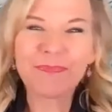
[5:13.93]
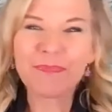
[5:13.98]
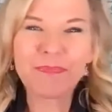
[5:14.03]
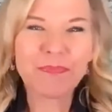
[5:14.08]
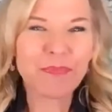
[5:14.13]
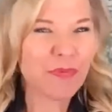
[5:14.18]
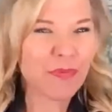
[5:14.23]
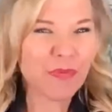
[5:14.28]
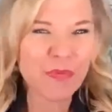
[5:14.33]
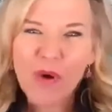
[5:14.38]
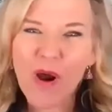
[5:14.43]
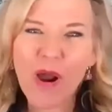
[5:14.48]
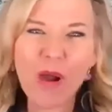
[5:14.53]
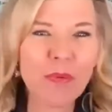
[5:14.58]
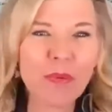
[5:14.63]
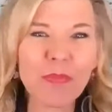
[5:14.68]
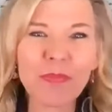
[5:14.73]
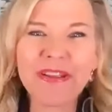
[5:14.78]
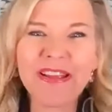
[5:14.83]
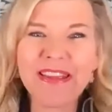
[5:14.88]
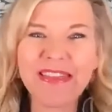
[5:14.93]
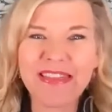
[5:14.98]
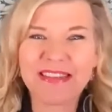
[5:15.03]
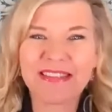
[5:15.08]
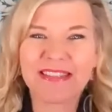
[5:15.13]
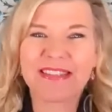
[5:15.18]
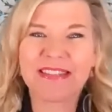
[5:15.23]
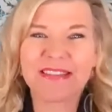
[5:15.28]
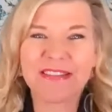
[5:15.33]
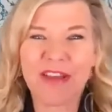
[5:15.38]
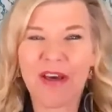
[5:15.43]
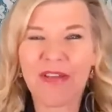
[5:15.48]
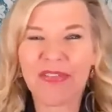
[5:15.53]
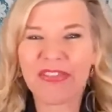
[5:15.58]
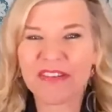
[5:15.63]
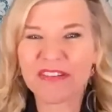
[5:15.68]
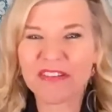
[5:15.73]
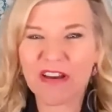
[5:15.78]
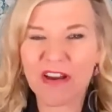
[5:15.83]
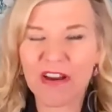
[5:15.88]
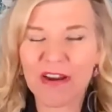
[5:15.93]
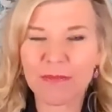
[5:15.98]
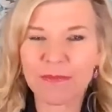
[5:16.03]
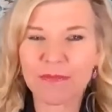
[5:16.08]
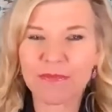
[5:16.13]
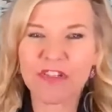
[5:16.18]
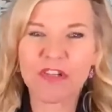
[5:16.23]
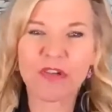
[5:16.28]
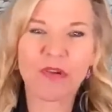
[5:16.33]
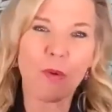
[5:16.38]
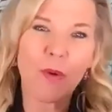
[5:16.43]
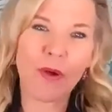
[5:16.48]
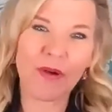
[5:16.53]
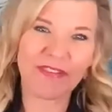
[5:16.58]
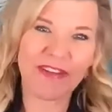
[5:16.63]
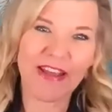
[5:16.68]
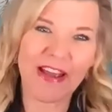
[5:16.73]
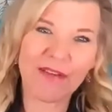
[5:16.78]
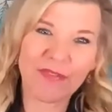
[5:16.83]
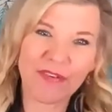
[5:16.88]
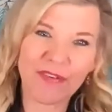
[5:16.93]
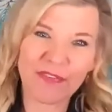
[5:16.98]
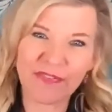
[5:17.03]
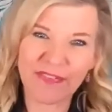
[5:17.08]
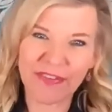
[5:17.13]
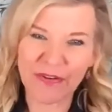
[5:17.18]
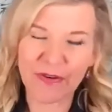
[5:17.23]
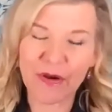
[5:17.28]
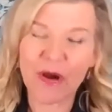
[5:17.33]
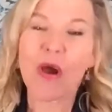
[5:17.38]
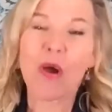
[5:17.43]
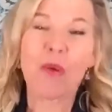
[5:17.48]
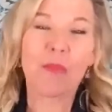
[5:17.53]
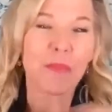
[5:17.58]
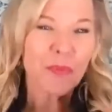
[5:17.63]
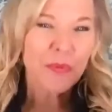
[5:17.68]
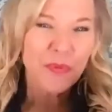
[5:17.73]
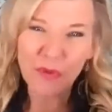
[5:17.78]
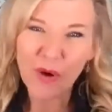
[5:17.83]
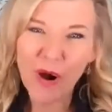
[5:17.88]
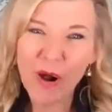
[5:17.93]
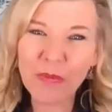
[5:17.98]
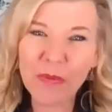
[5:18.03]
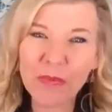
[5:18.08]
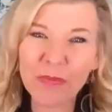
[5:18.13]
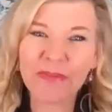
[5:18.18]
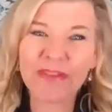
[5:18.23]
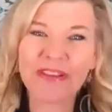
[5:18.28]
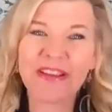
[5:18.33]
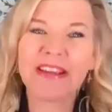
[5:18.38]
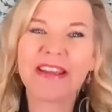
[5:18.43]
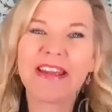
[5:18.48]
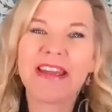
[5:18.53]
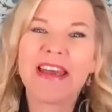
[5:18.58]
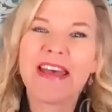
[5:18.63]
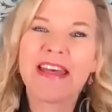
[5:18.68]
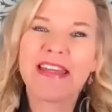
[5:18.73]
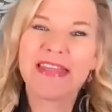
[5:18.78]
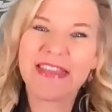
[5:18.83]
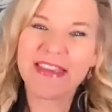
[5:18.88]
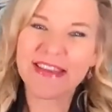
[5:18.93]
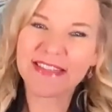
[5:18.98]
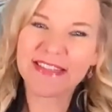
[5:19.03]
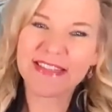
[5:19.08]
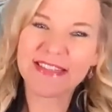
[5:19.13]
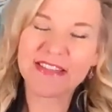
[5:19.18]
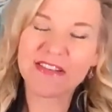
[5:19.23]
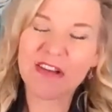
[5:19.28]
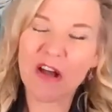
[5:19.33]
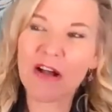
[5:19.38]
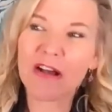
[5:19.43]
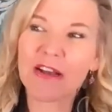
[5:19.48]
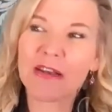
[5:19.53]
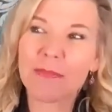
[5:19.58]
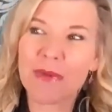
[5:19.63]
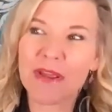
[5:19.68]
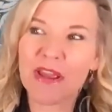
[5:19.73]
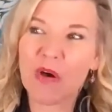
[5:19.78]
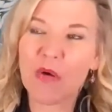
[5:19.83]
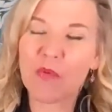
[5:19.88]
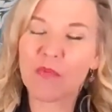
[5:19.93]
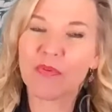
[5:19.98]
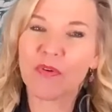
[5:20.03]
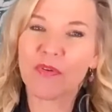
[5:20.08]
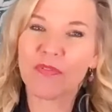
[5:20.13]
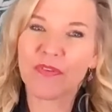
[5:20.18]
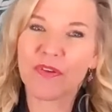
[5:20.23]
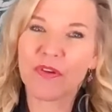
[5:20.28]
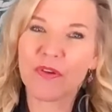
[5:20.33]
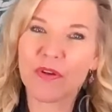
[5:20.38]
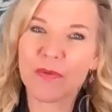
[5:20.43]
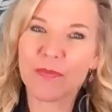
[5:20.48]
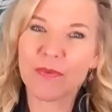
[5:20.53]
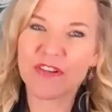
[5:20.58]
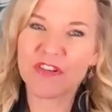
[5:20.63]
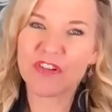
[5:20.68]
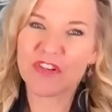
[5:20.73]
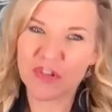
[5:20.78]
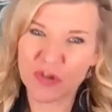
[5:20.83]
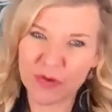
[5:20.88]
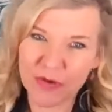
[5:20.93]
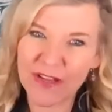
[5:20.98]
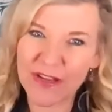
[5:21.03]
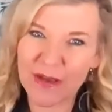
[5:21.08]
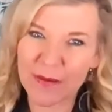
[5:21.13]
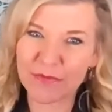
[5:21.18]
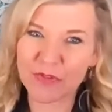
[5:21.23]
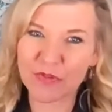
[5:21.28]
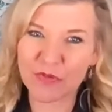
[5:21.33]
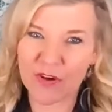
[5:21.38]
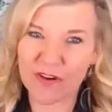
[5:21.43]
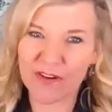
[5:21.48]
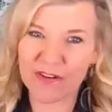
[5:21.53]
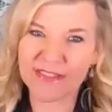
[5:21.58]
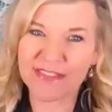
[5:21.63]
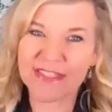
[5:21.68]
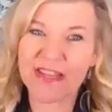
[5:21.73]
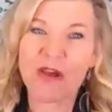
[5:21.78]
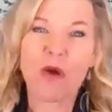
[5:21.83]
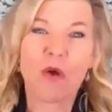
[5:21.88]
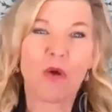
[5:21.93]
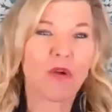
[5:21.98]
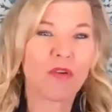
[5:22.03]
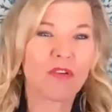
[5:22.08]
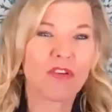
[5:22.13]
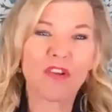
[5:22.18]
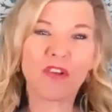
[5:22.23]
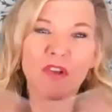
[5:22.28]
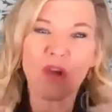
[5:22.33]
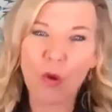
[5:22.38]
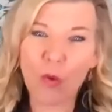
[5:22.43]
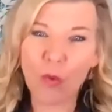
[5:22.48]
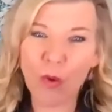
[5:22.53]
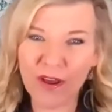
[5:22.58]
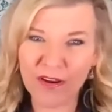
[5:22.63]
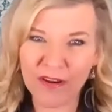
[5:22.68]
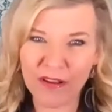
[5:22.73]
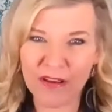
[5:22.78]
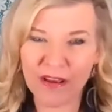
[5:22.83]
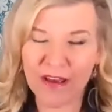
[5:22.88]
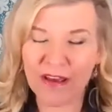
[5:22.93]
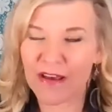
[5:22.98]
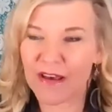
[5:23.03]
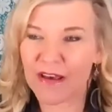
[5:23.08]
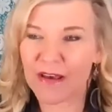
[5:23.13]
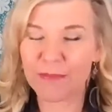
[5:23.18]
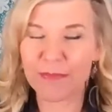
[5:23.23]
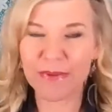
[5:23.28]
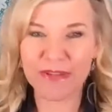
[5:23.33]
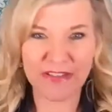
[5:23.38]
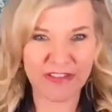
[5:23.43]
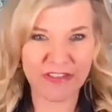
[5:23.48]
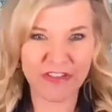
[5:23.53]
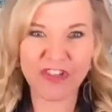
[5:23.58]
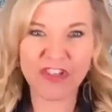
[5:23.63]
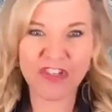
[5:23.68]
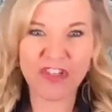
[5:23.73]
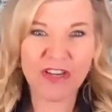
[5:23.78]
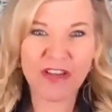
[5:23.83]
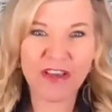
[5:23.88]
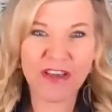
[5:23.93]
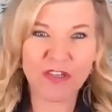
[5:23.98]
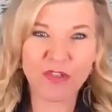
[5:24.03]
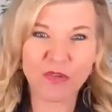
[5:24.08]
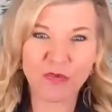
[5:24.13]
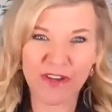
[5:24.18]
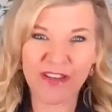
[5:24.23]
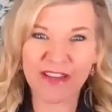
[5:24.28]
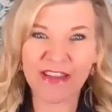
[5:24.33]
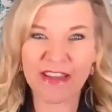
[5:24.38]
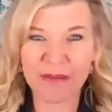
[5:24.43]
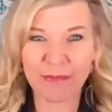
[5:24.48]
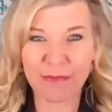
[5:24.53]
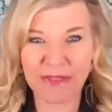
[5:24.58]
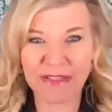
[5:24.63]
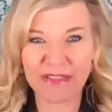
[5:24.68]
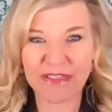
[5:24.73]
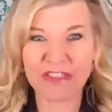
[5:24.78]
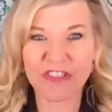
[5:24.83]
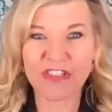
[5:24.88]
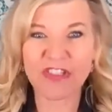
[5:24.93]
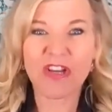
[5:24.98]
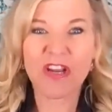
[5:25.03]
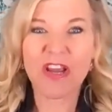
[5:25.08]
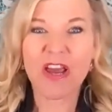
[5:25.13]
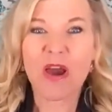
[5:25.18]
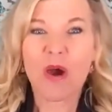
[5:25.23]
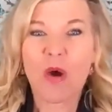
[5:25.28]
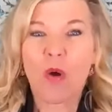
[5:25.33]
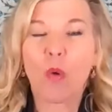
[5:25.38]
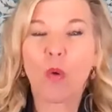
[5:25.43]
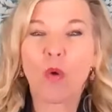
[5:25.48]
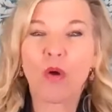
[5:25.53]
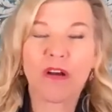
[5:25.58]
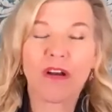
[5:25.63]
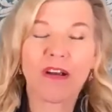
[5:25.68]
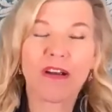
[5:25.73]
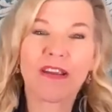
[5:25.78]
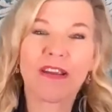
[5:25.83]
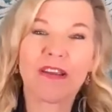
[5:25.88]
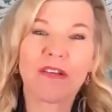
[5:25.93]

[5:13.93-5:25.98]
probably this is not the time to go out and have an affair. Probably this is not going to be helpful for you to be shooting up drugs or to go on a binge, a drinking binge, or,